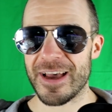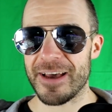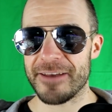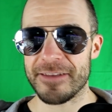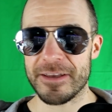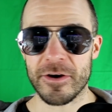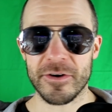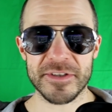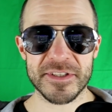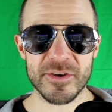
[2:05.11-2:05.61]

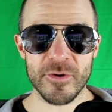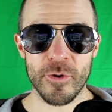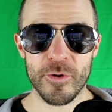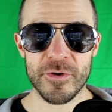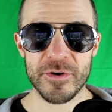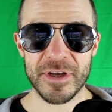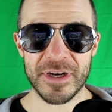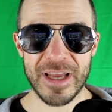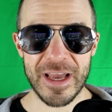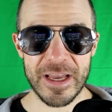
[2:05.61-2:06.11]
They also
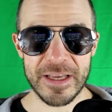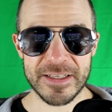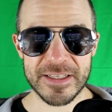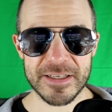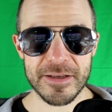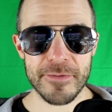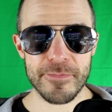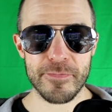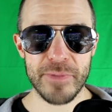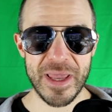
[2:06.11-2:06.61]
organize
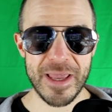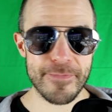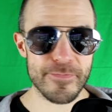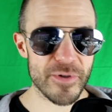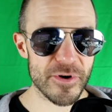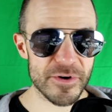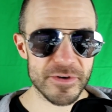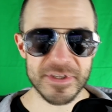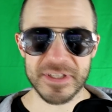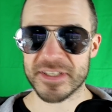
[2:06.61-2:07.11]

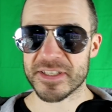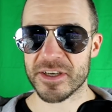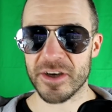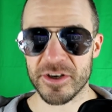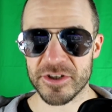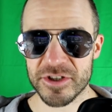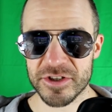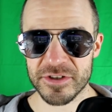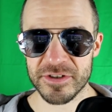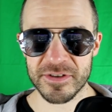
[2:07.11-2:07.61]
paper
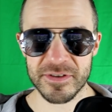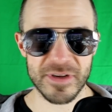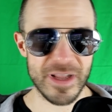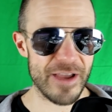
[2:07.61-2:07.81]
discussion.